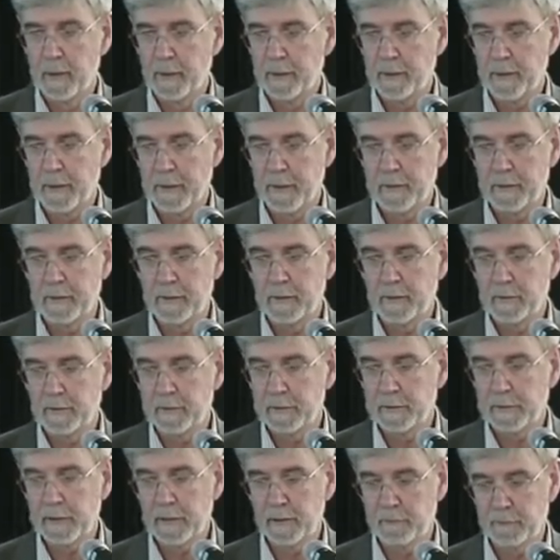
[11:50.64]
Then
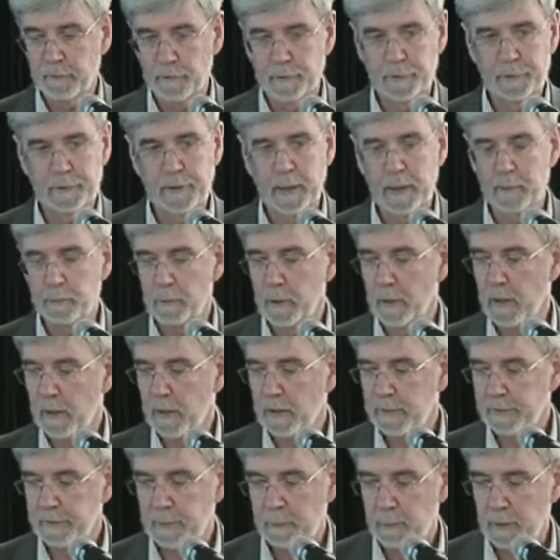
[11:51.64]
sea level
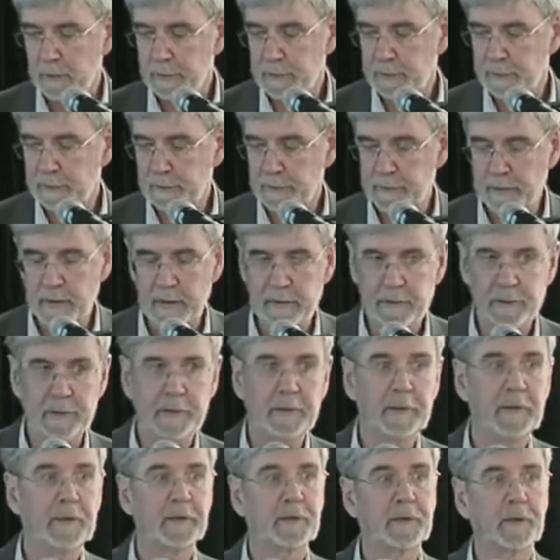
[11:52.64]
stabilised about
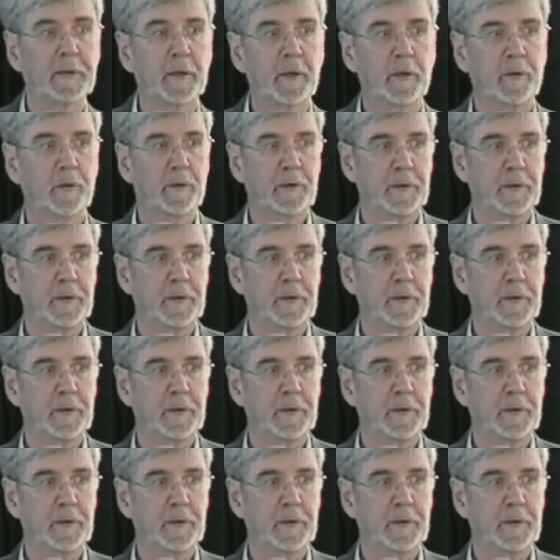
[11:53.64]
6,000 years ago,